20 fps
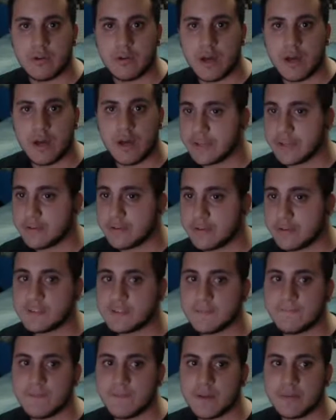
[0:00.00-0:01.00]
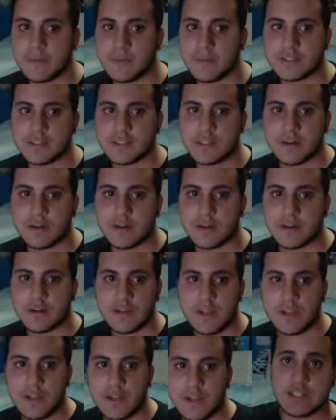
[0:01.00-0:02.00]
I couldn't defend myself,
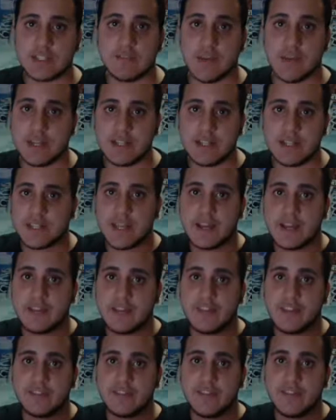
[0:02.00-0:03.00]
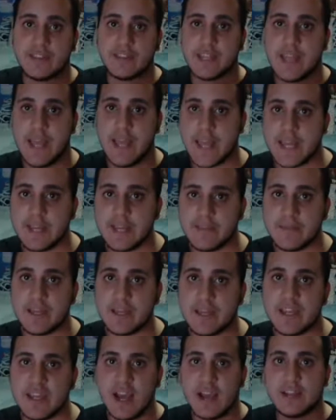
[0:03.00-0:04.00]
and if I didn't say anything that they hated
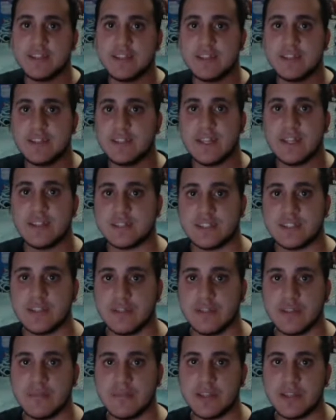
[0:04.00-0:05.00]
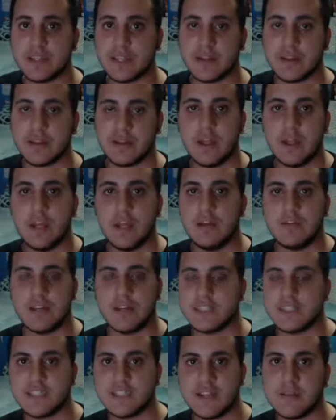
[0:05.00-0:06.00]
me, I didn't say they insulted me, they,
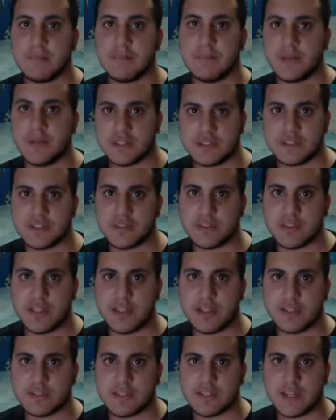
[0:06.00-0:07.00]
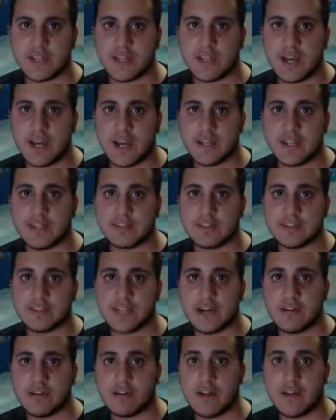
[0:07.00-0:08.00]
like, said a bunch of things, and I didn't
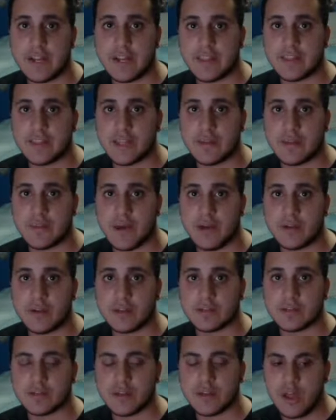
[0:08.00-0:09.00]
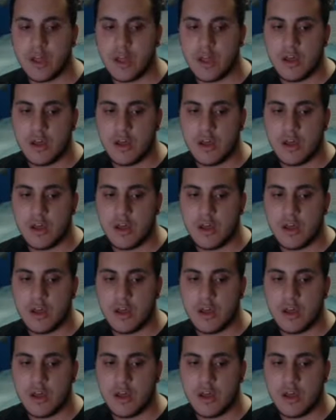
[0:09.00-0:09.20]
tell her anything about it.